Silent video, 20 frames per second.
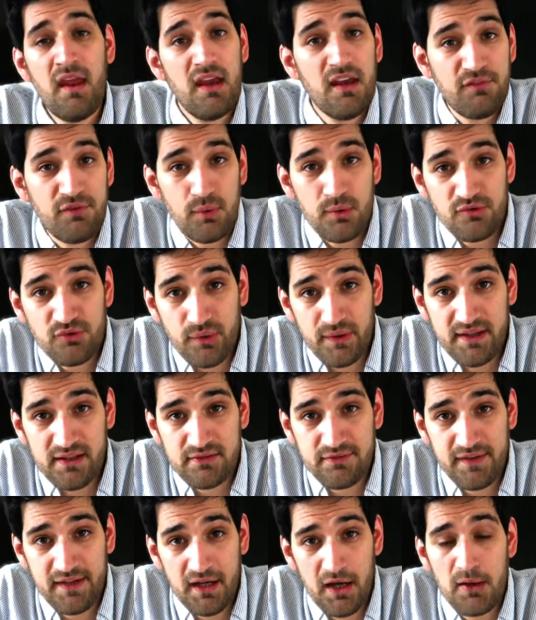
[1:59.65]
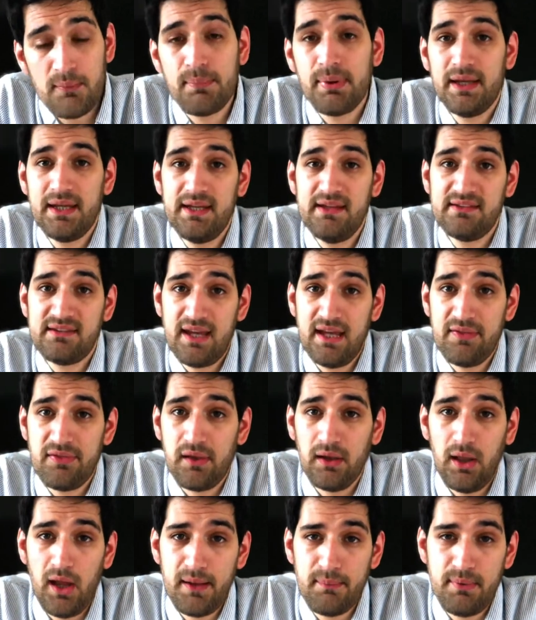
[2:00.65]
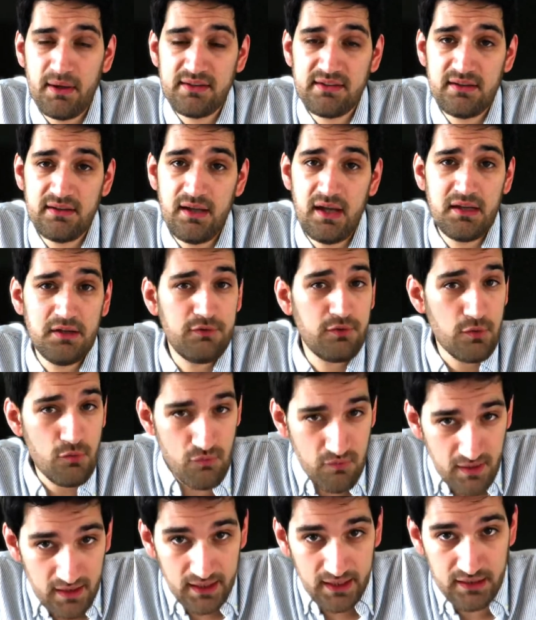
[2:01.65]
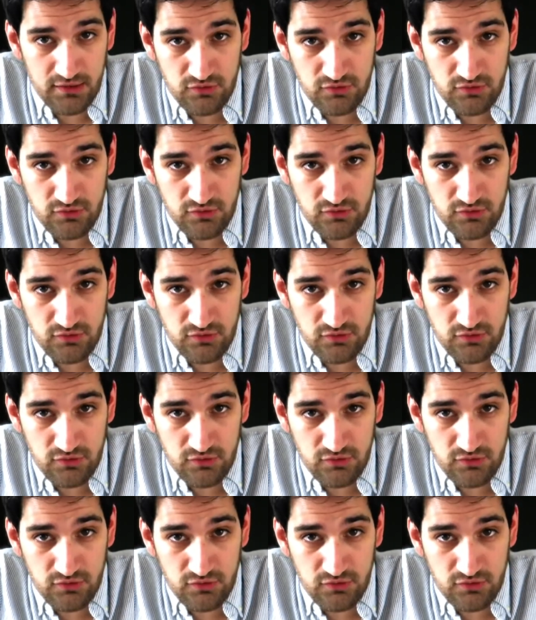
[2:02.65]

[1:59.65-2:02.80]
If you enjoy this video, please hit the like button, and if you really